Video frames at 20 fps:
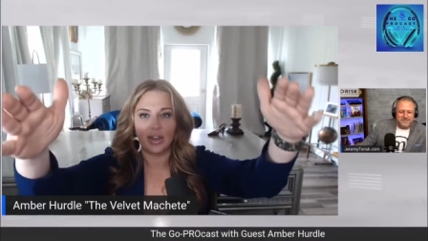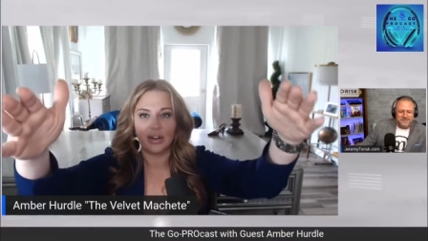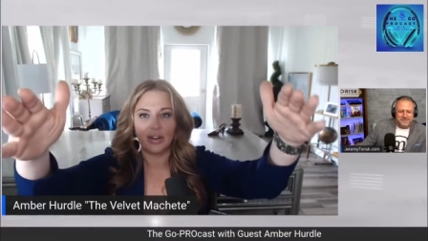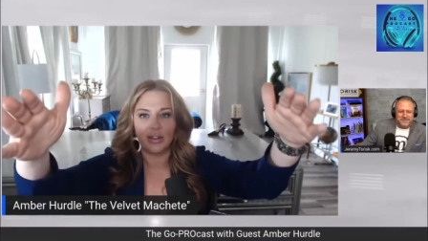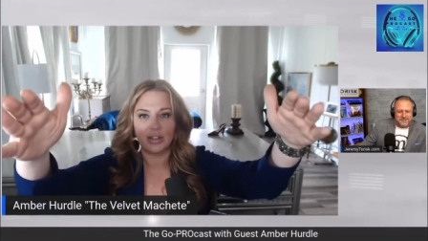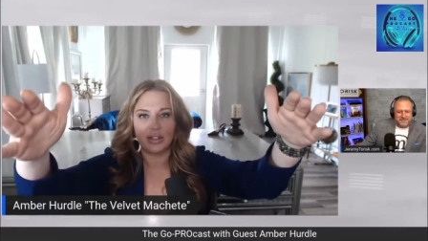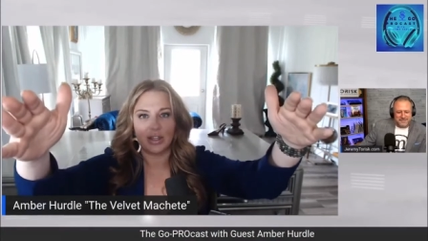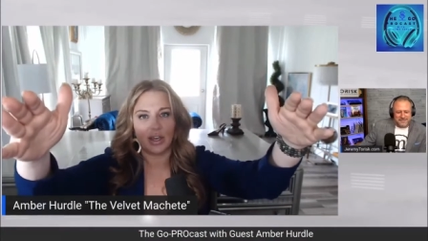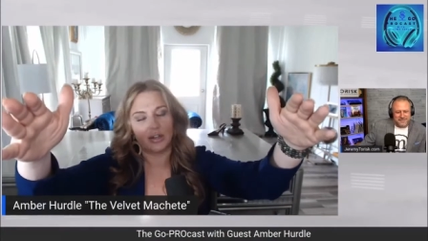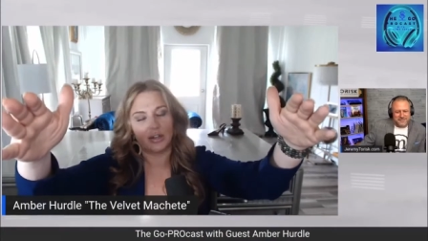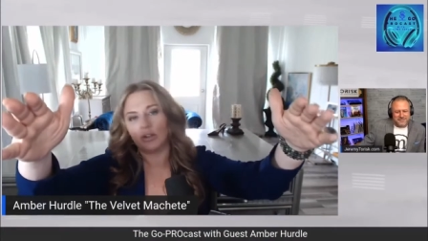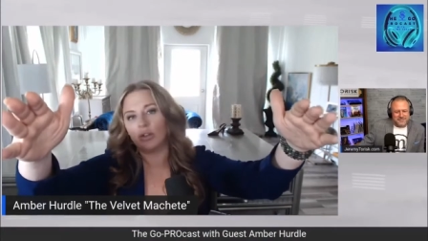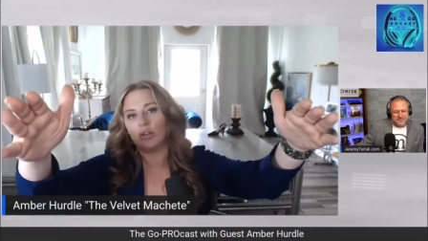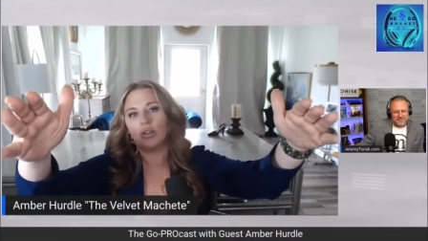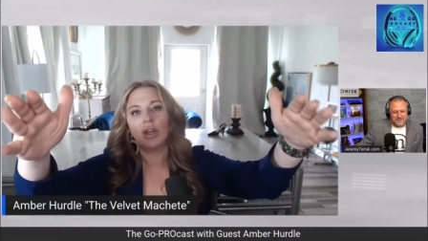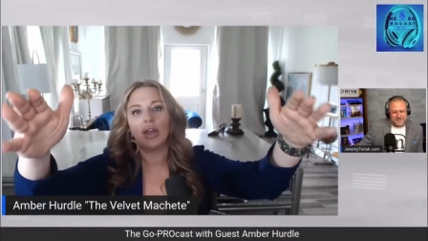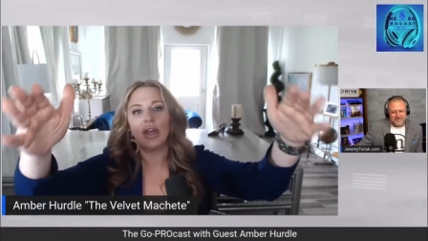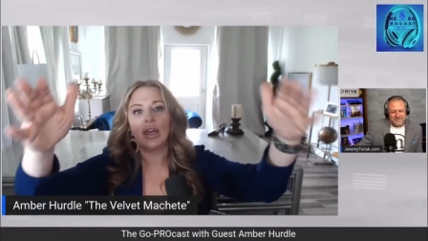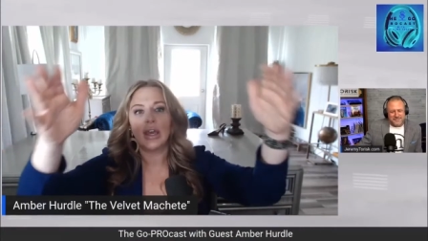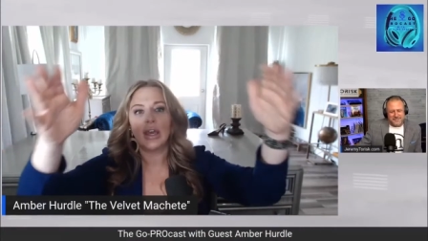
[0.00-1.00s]
end of the
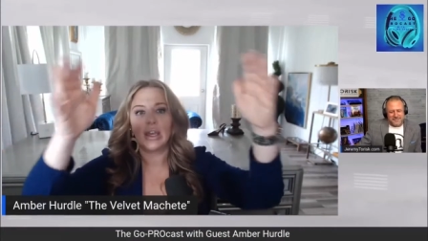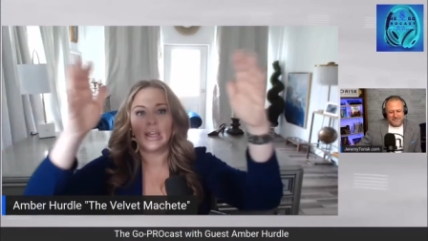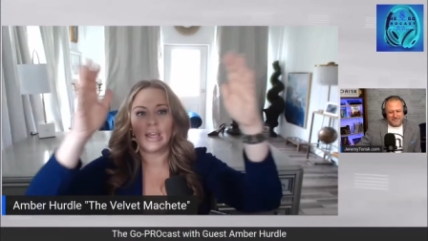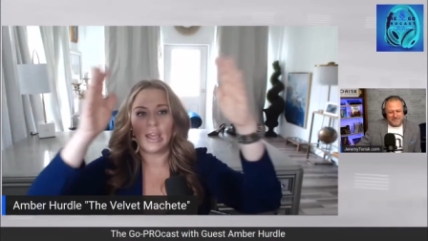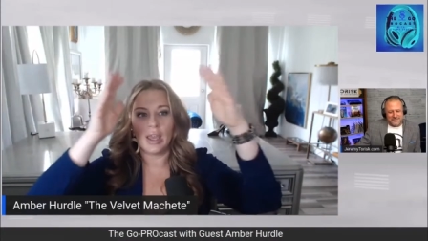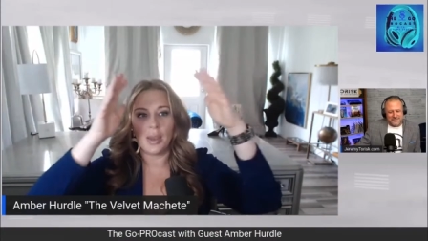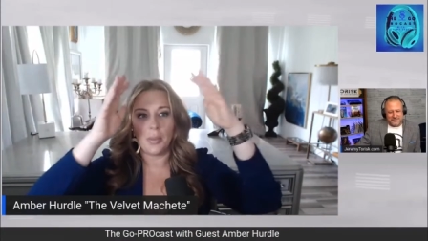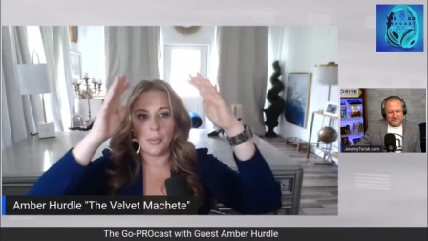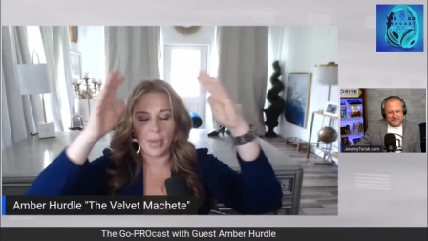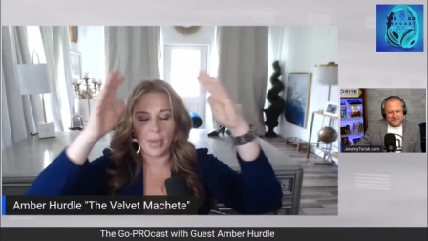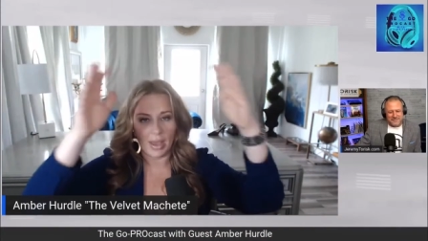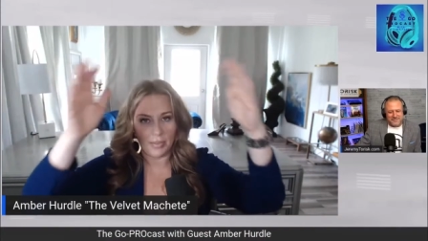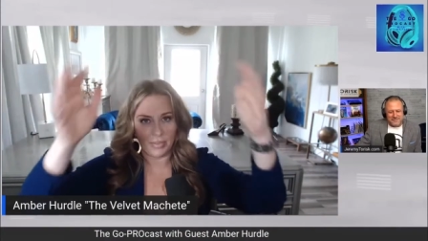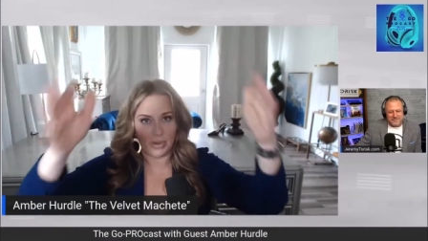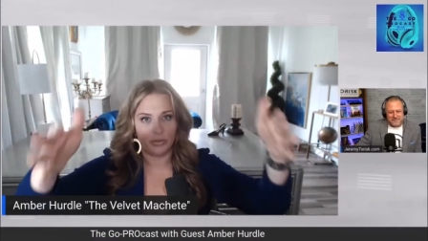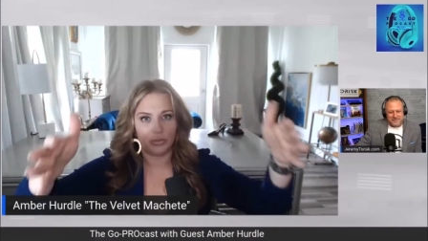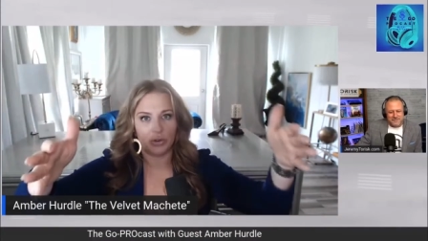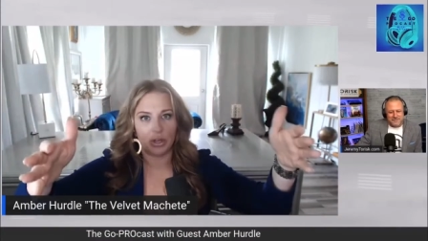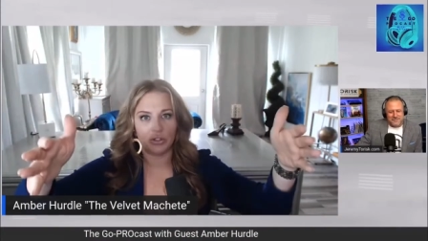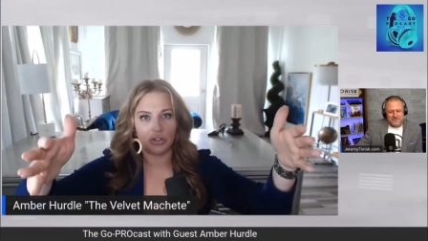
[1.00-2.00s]
tunnel it might be
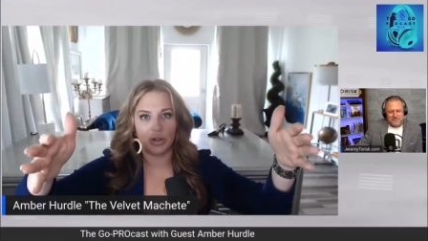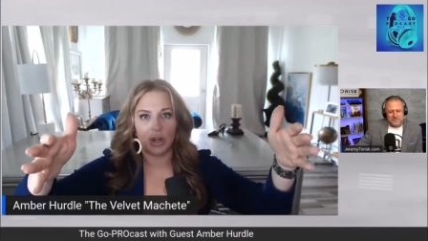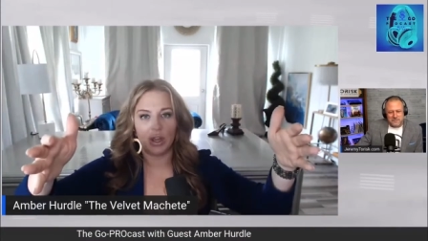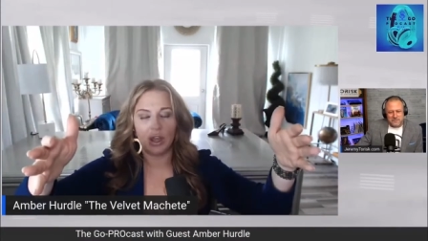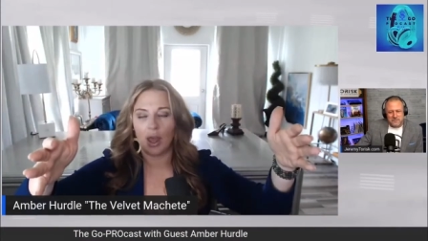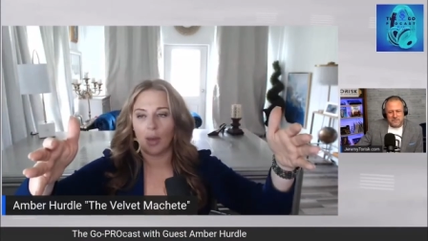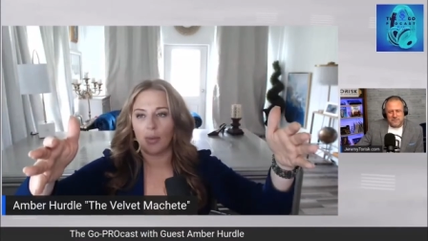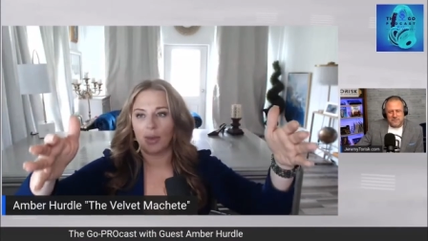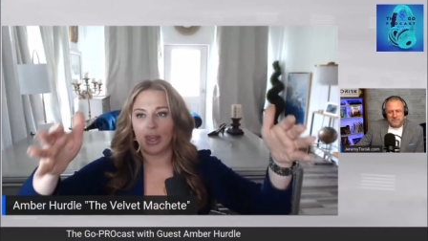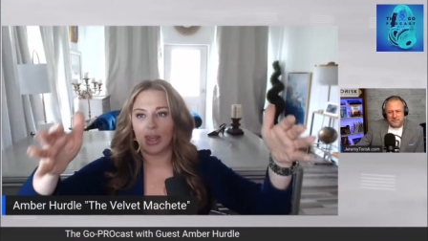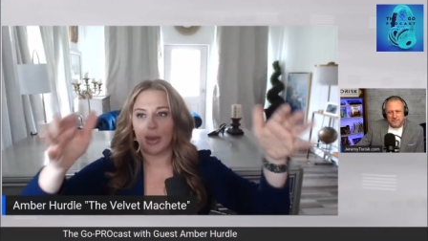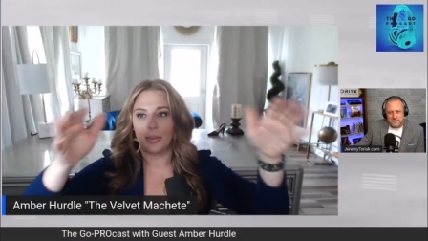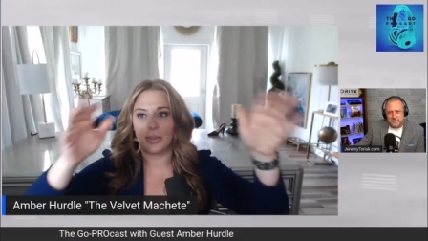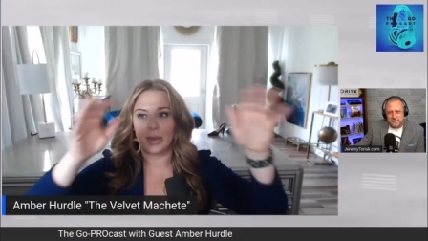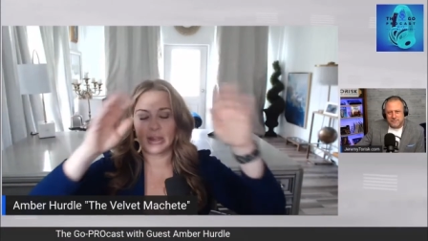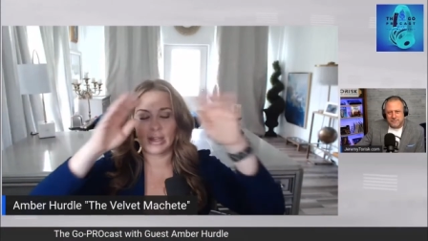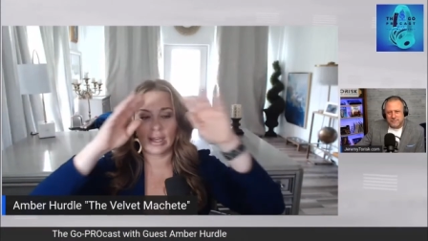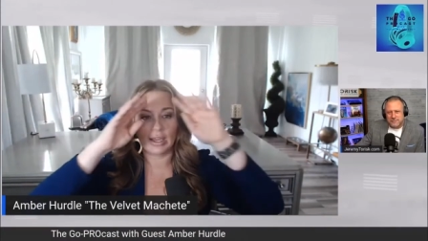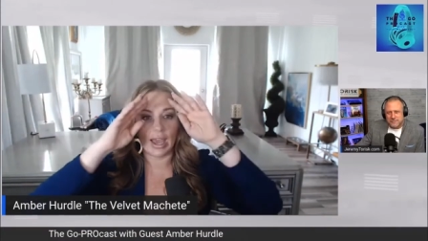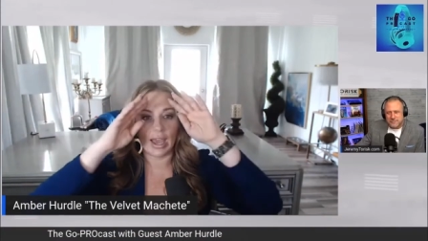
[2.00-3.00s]
a freight train coming at me
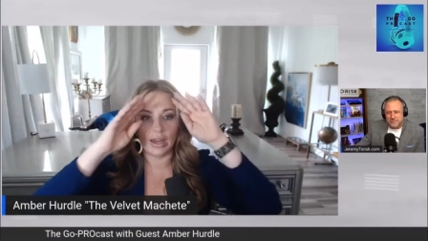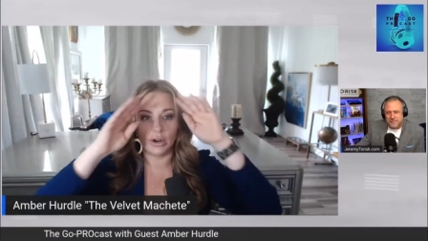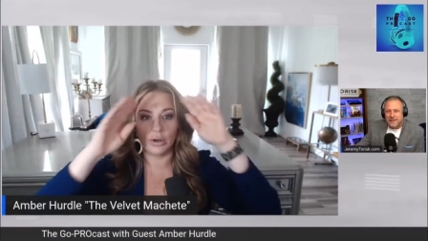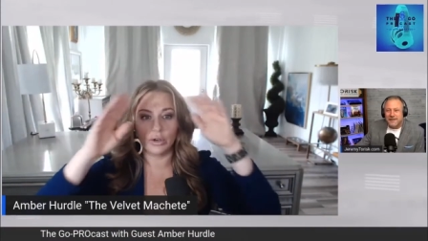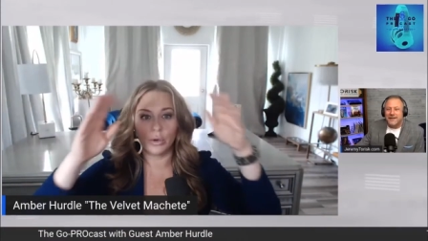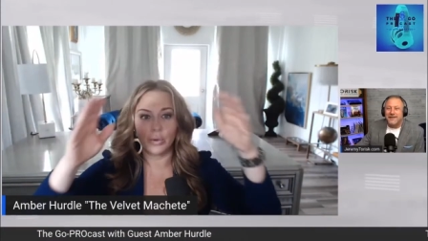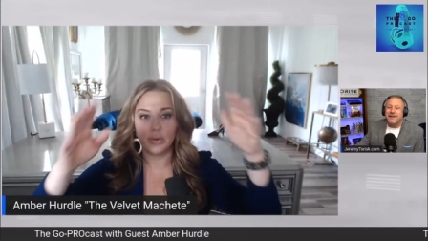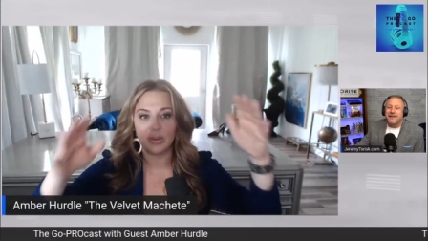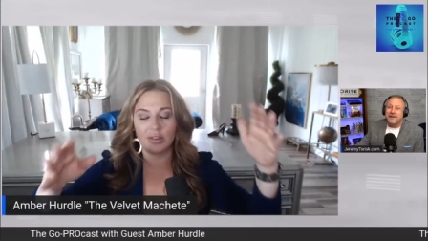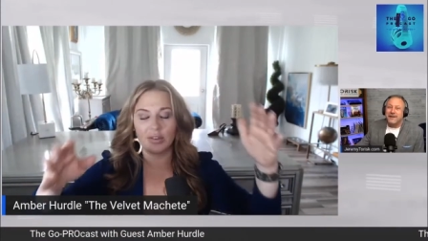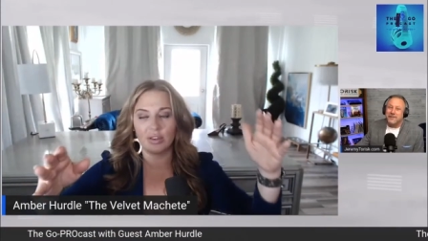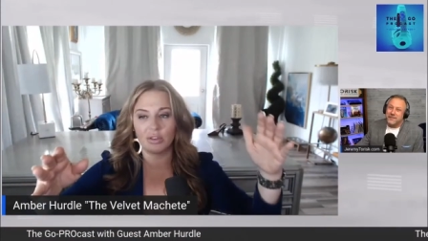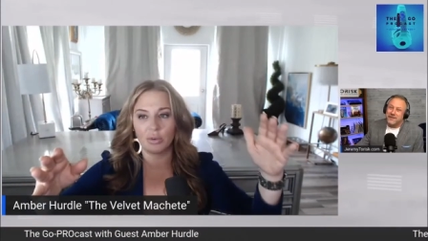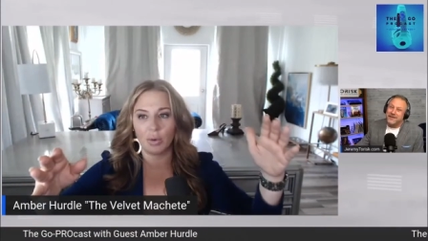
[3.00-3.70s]
like i don't know when this is